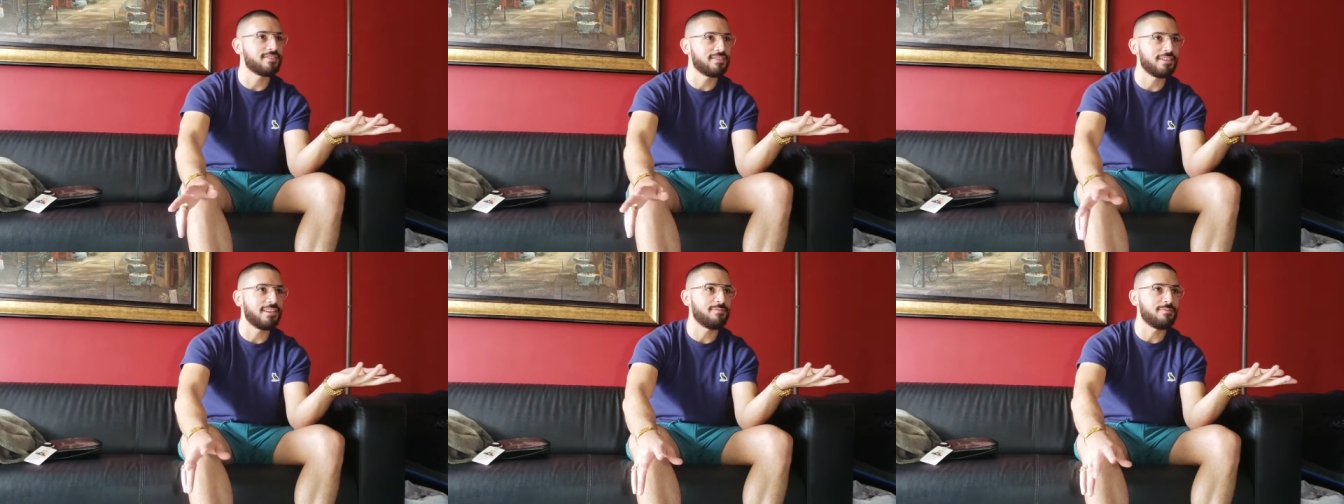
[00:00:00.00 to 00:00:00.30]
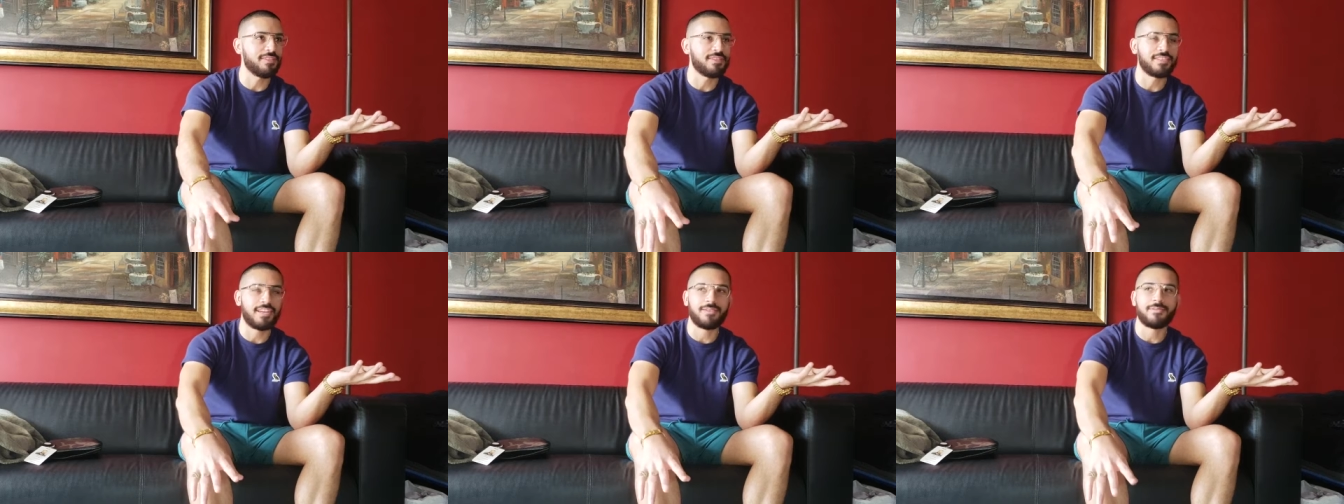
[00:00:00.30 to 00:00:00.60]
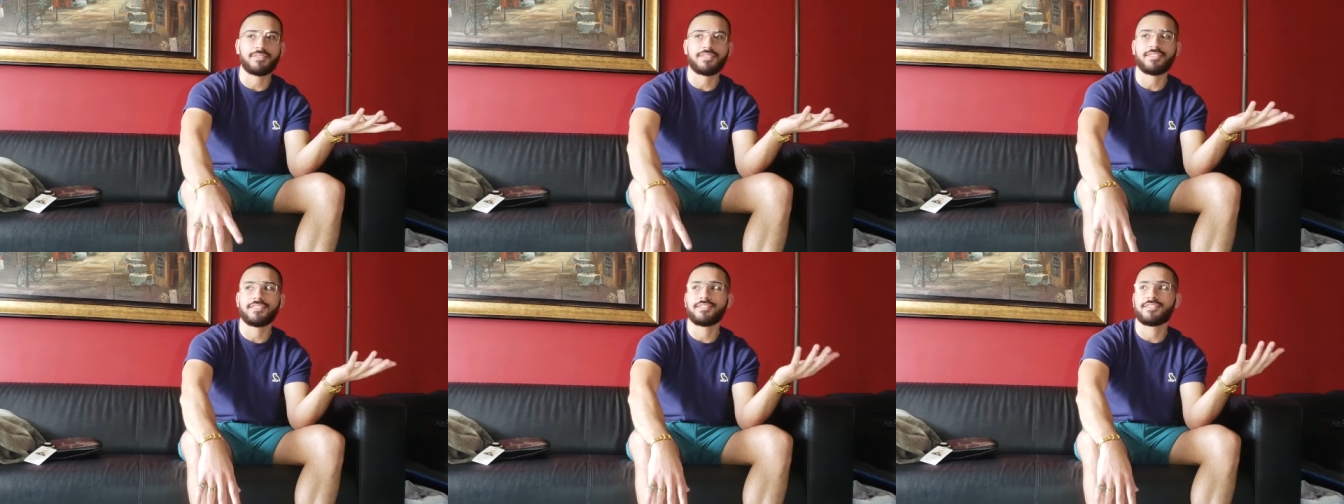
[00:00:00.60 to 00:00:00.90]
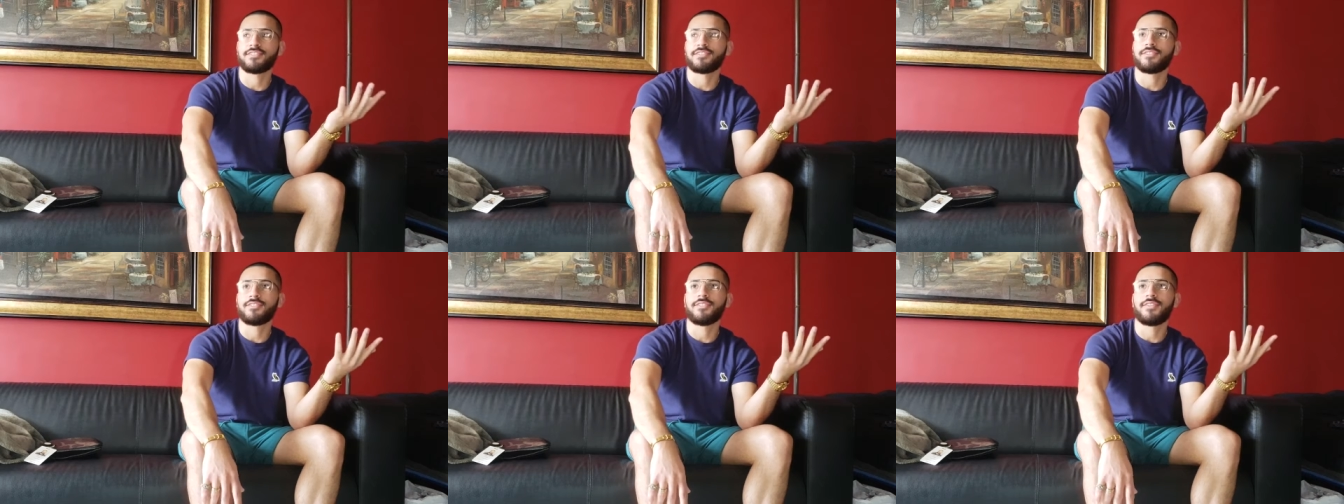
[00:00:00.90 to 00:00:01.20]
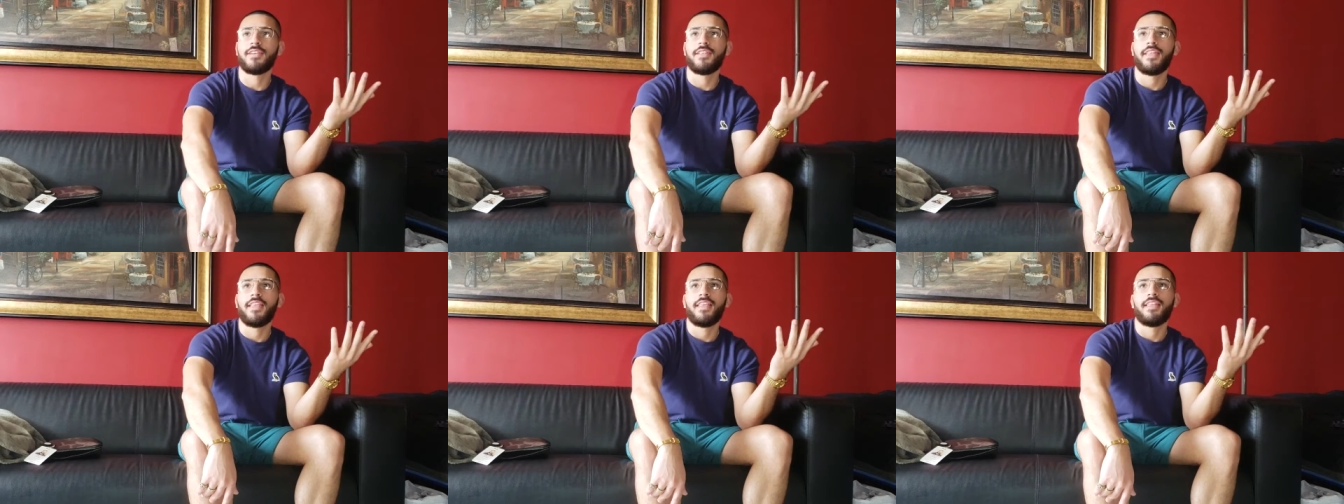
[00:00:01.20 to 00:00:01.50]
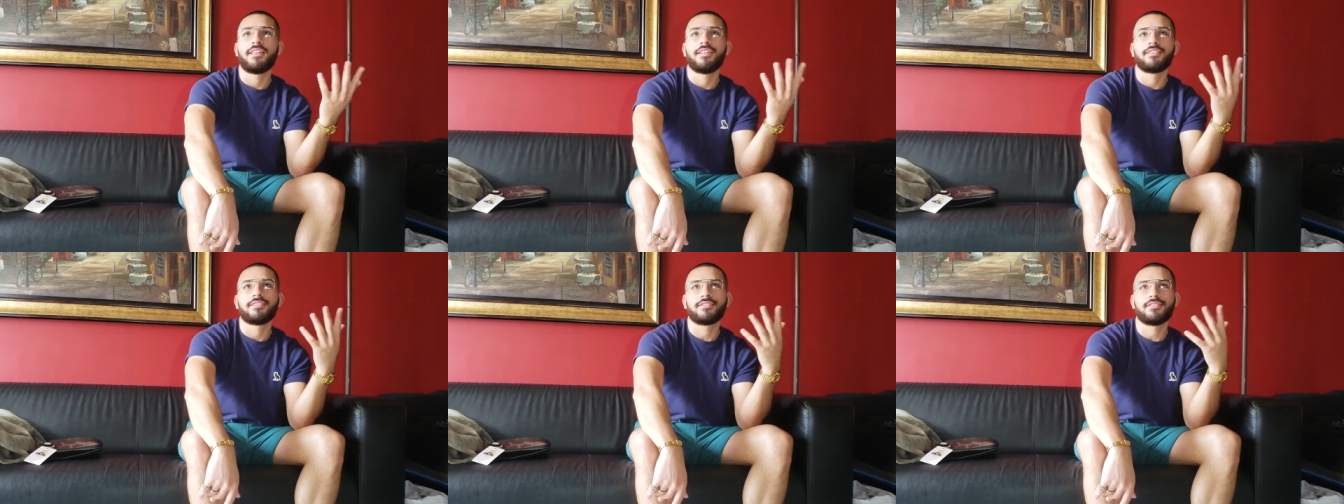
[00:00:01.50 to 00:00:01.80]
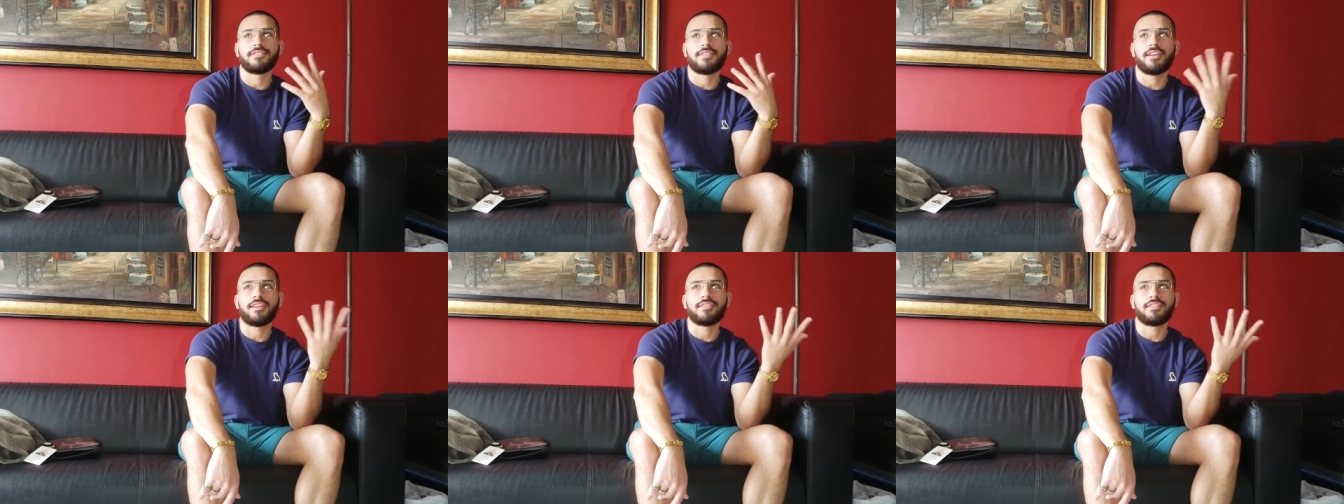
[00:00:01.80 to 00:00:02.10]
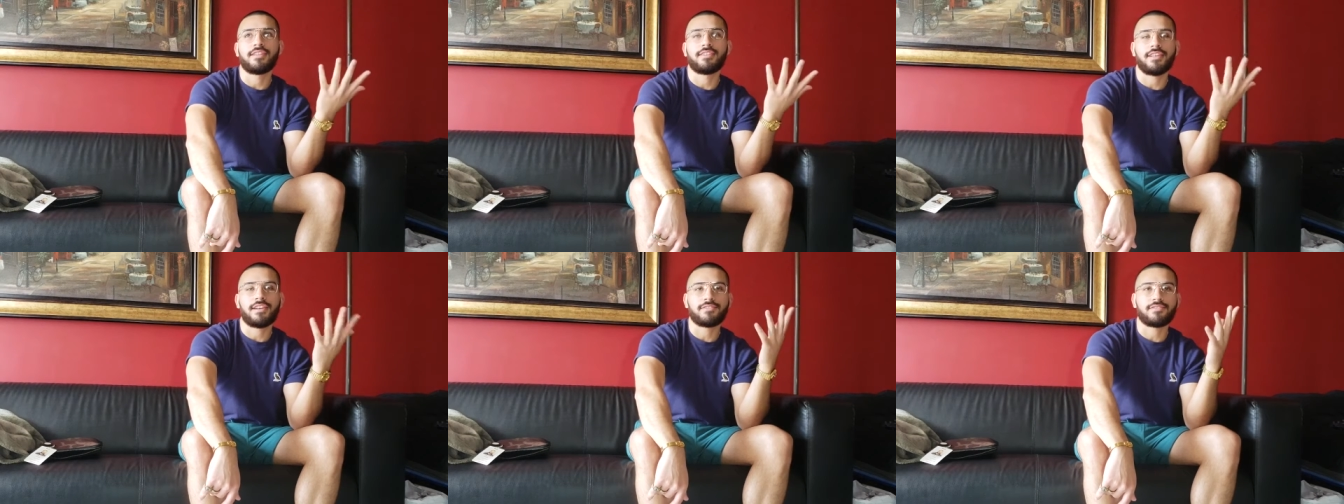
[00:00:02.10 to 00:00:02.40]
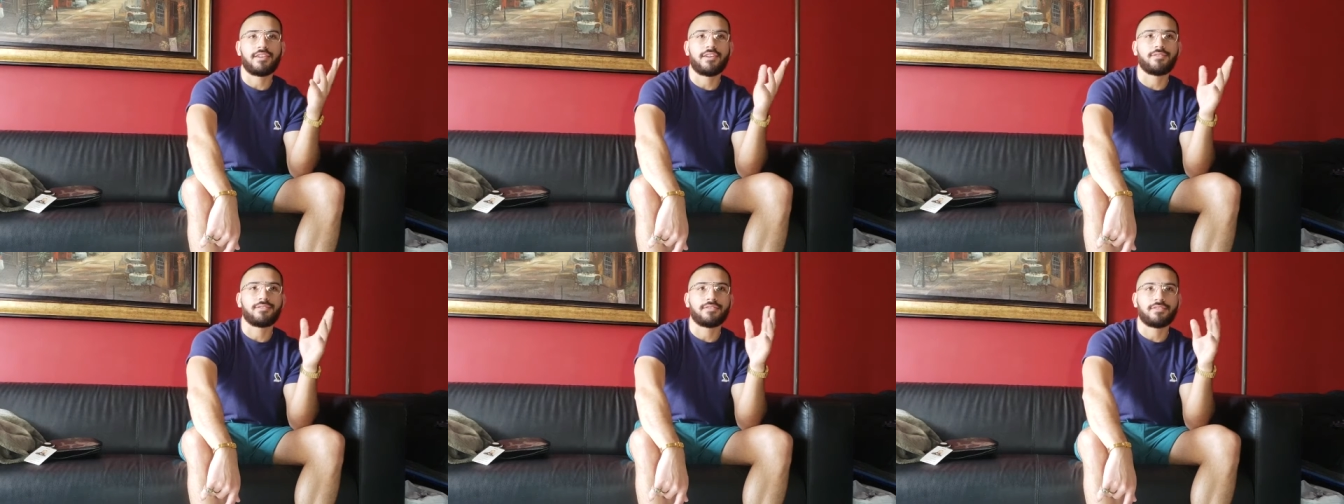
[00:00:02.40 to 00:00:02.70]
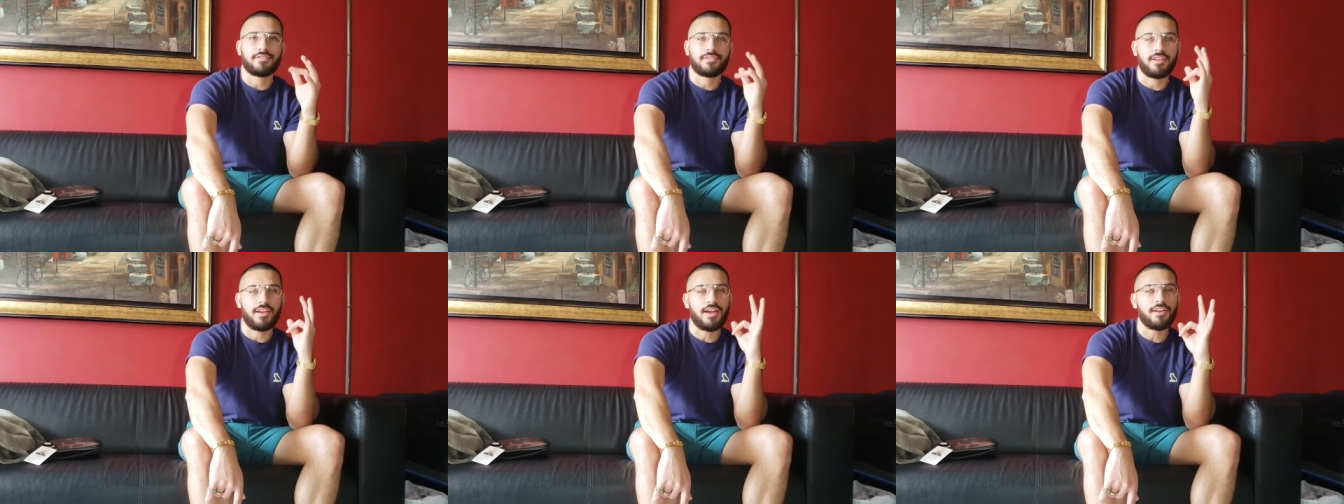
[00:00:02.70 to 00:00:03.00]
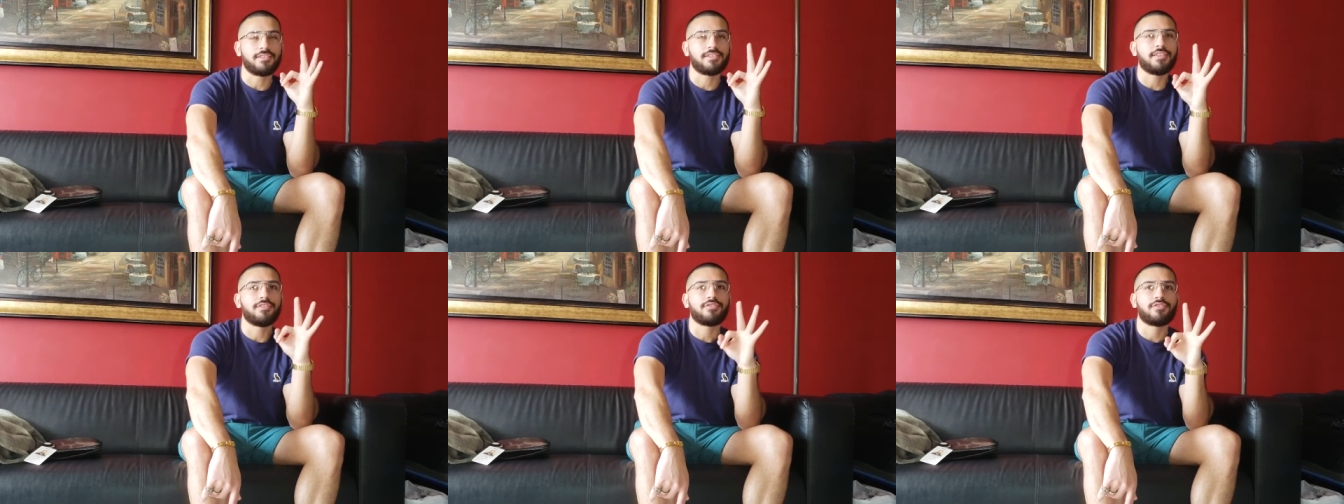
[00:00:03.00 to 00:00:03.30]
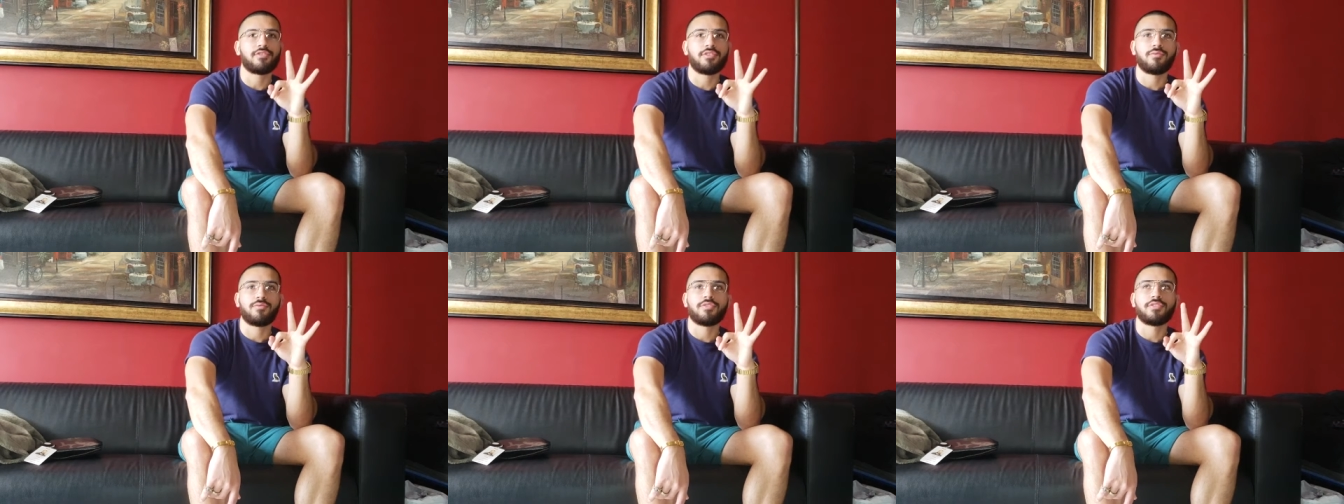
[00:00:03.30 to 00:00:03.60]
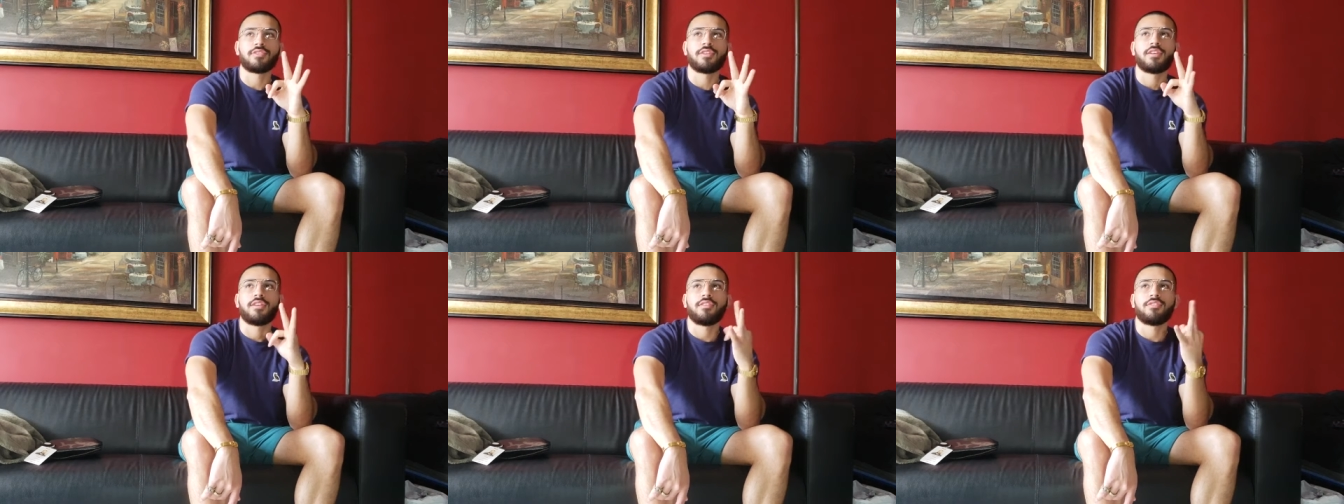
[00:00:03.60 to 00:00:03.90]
You get me? Type shit. Yeah, so, yeah. so that, that that's what I was. So I'll say those three words.